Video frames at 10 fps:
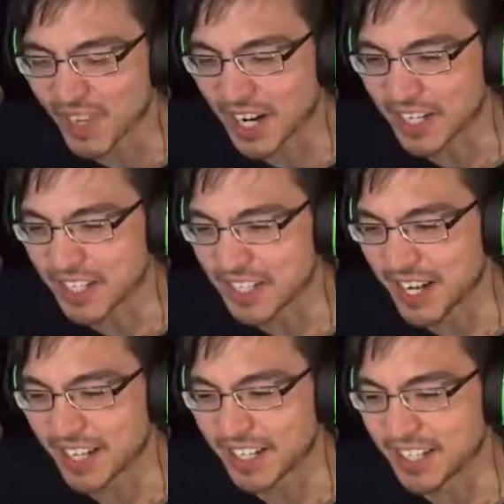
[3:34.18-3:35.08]
Not gonna,
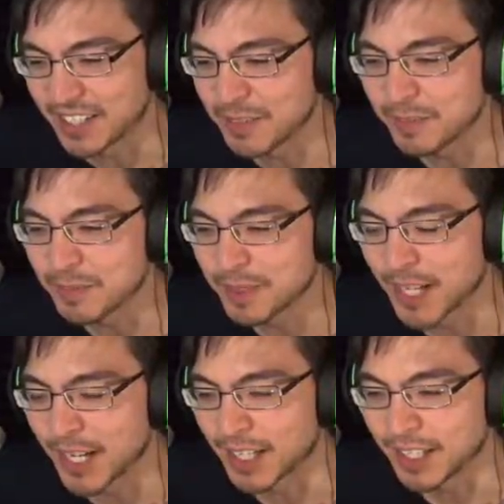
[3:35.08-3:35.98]
not gonna,
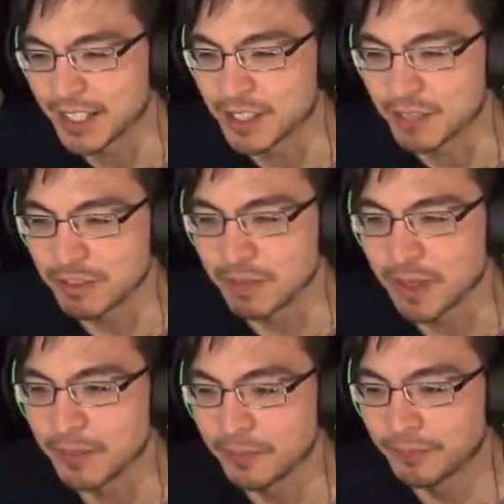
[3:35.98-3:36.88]
not gonna let this defeat
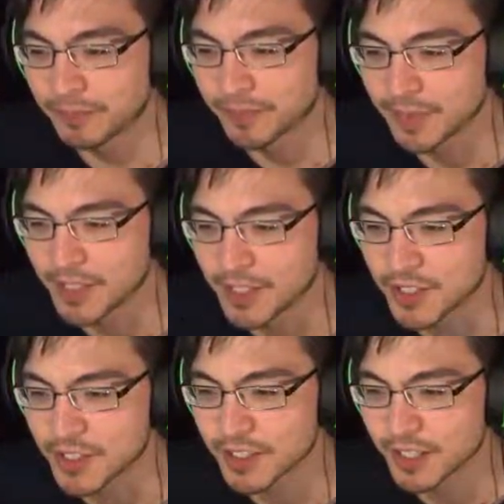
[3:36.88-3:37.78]
me. This
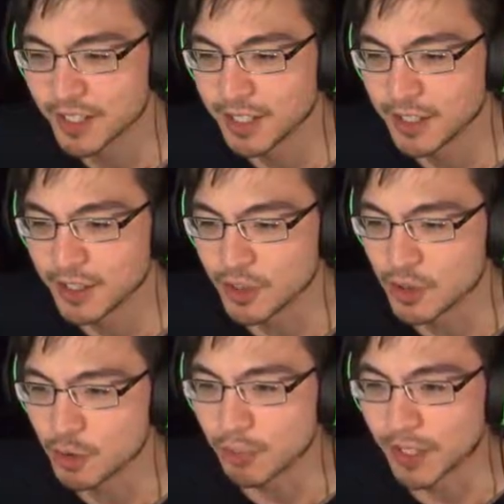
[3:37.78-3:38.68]
is, this is
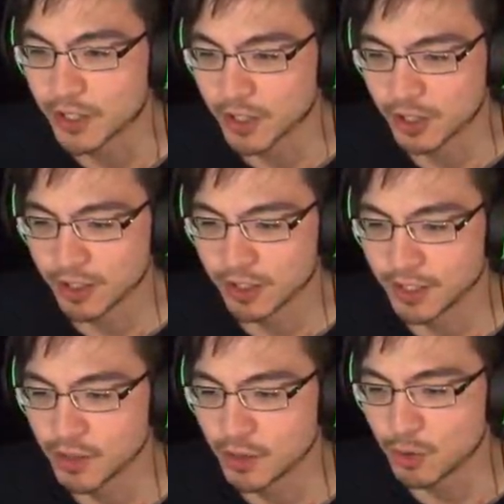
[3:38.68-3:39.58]
too much.
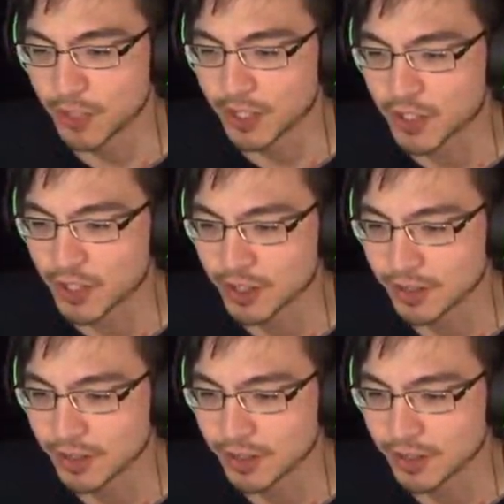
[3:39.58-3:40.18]
This is too much.